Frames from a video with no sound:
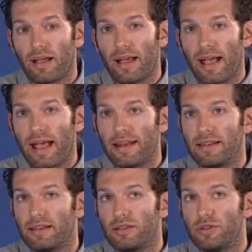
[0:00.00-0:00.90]

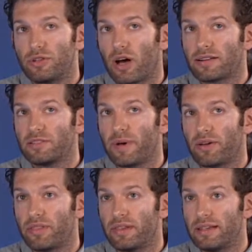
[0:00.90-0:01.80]
And you talked
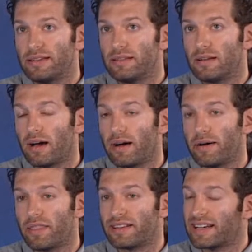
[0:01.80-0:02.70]
about the
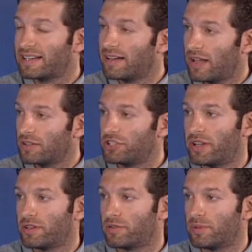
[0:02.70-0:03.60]
technology
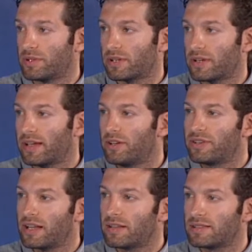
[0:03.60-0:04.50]
that you're building. Can you
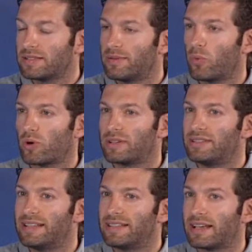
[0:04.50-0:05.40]
tell us in more
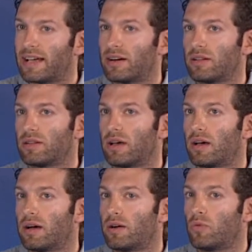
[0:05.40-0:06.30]
detail
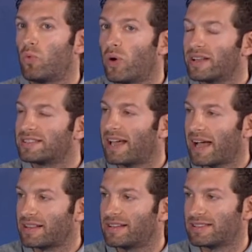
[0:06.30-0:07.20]
what
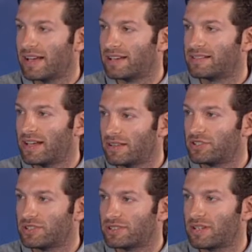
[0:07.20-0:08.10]
exactly is that
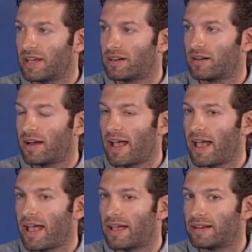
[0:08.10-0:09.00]
intelligence layer,
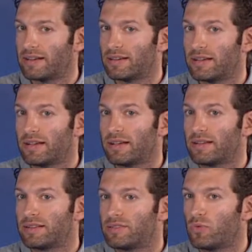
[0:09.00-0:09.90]
and
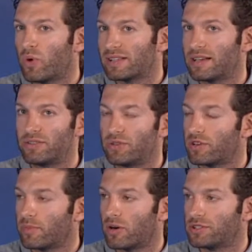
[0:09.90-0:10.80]
what does that do to
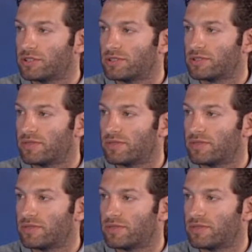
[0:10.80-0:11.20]
your margins?